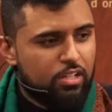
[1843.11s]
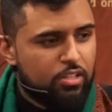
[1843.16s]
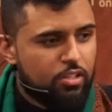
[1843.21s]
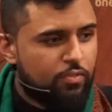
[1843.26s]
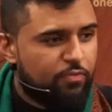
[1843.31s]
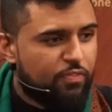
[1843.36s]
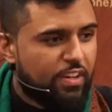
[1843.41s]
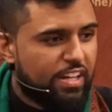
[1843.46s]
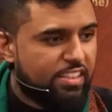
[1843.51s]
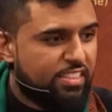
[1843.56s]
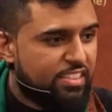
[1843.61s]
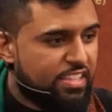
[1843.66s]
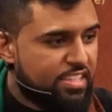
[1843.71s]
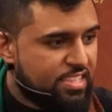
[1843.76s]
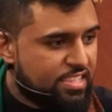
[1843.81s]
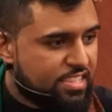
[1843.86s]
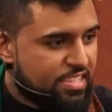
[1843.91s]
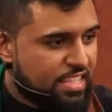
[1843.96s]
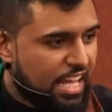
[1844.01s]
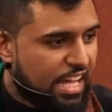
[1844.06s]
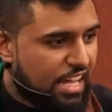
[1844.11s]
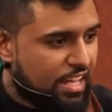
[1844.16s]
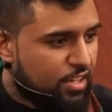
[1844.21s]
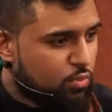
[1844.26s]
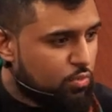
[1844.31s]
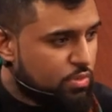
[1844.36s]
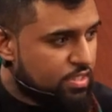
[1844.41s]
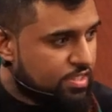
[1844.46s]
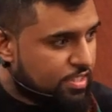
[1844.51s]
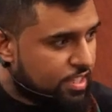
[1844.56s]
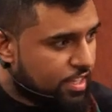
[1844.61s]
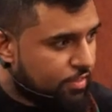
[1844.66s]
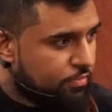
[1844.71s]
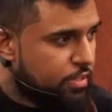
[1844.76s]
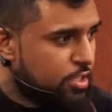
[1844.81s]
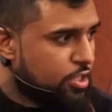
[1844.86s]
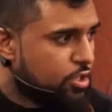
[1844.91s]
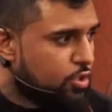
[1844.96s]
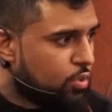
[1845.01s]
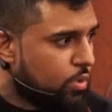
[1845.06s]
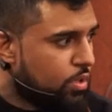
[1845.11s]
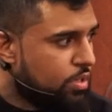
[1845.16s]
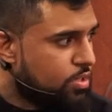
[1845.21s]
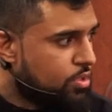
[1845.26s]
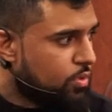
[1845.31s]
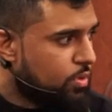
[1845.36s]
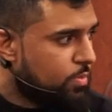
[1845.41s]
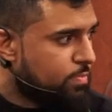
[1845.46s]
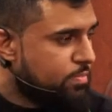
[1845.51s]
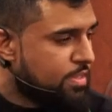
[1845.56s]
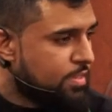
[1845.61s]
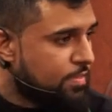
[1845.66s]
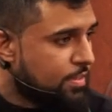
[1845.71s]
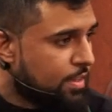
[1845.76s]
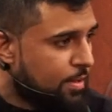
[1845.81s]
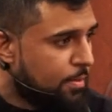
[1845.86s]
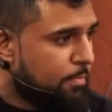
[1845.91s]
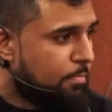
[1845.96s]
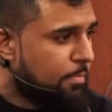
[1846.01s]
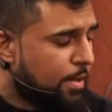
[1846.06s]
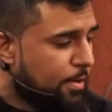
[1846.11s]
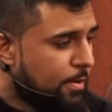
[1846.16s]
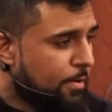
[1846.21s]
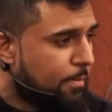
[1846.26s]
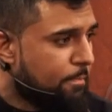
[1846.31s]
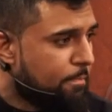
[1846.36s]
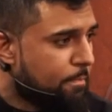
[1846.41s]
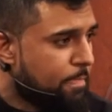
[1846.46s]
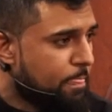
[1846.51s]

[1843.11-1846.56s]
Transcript: You find this sand was given towards Umm Salma.